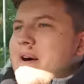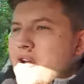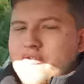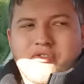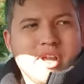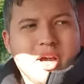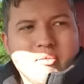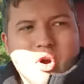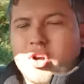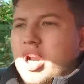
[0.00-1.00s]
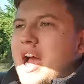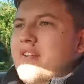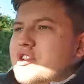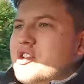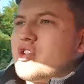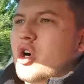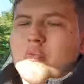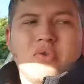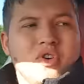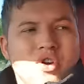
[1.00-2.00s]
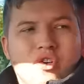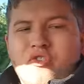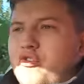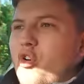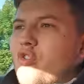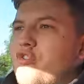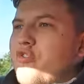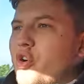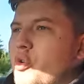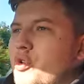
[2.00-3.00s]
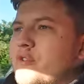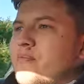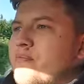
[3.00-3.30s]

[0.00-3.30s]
hopefully I'm not going to have to stop for food.